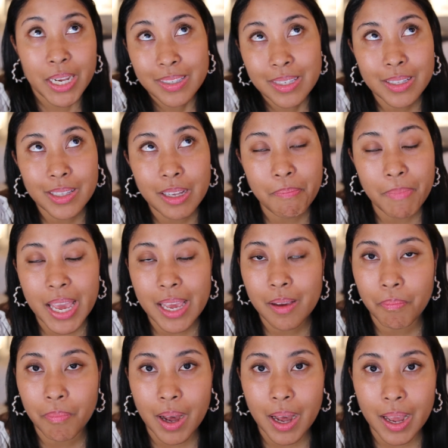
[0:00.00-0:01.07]
basically
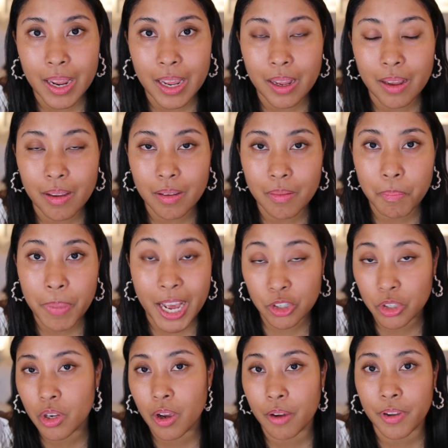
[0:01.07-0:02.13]
make my
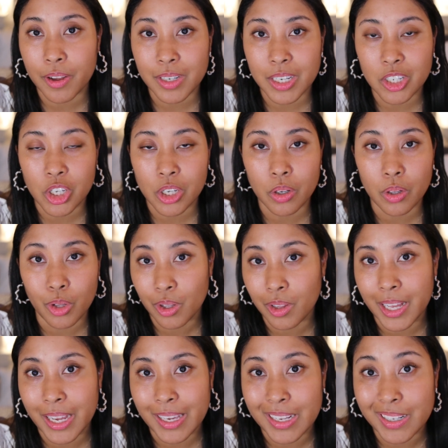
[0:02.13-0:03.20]
Patrick Ta foundation
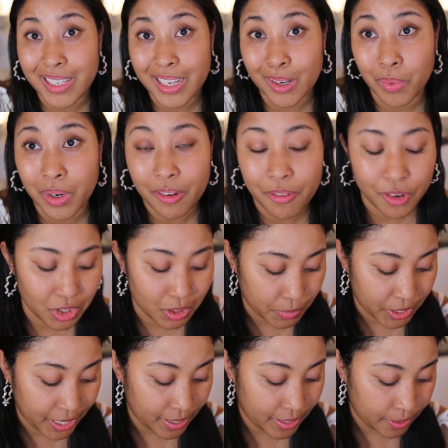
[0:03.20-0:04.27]
look like it did when I
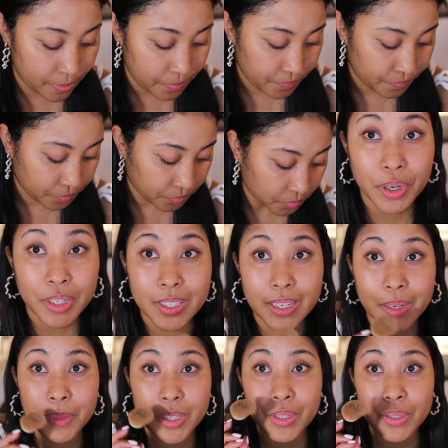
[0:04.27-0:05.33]
first applied it. And of
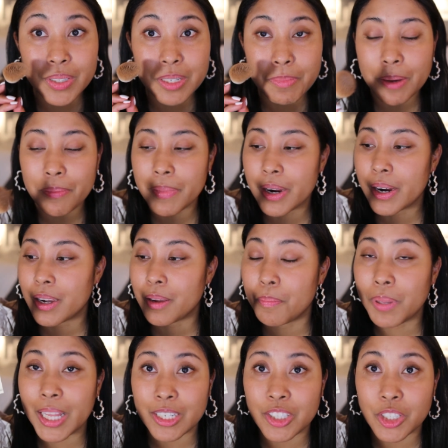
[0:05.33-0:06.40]
course, I'm using my
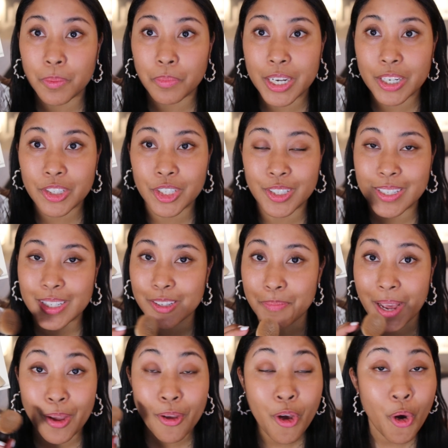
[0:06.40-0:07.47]
Merit complexion brush. This
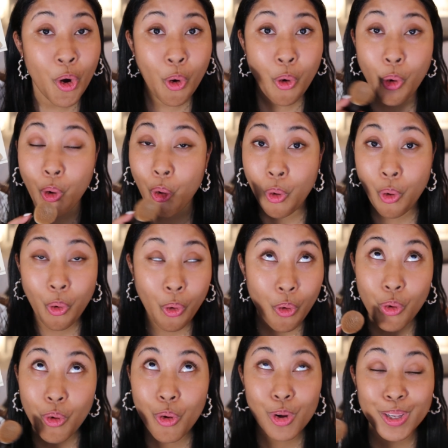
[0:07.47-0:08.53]
is my
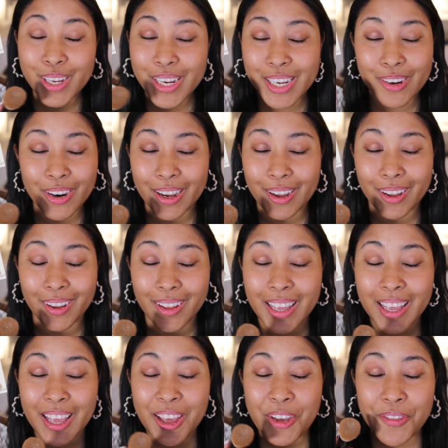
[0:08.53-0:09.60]
holy
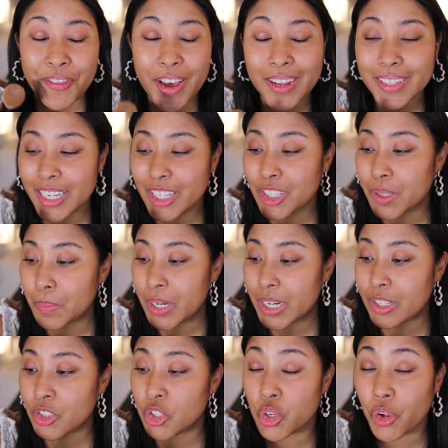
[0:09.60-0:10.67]
grail
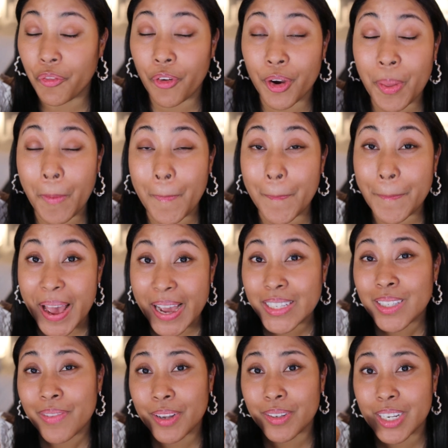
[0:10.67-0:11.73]
foundation brush. So far, the
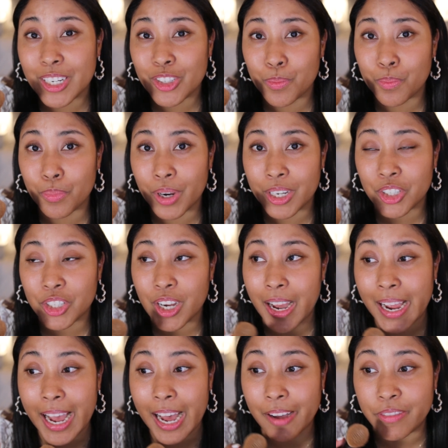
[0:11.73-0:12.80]
best foundation
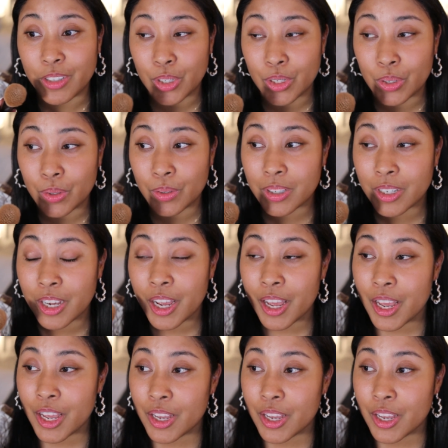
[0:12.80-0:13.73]
brush I have used.